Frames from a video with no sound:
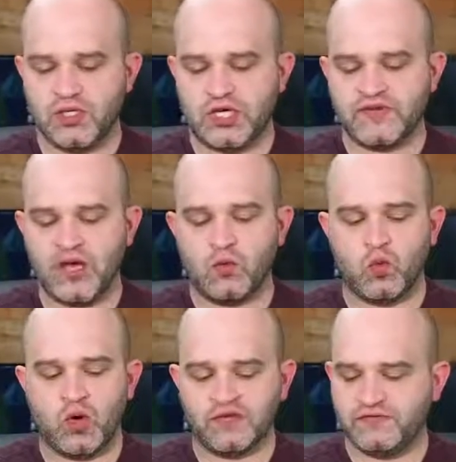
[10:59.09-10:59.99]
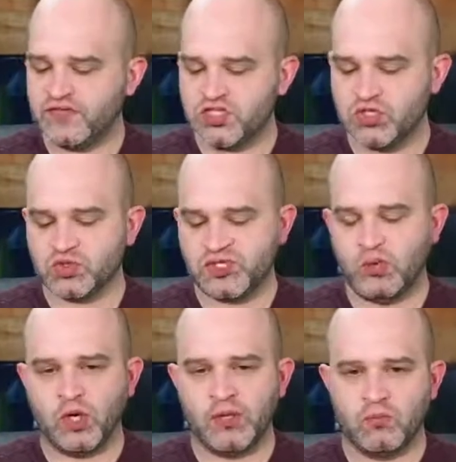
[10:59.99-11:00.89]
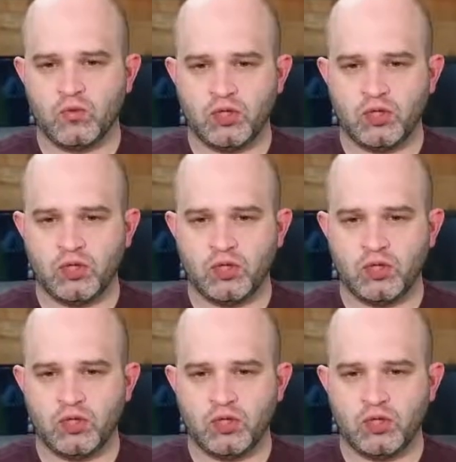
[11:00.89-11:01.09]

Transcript: I've got 1 fishing, so I need 1 more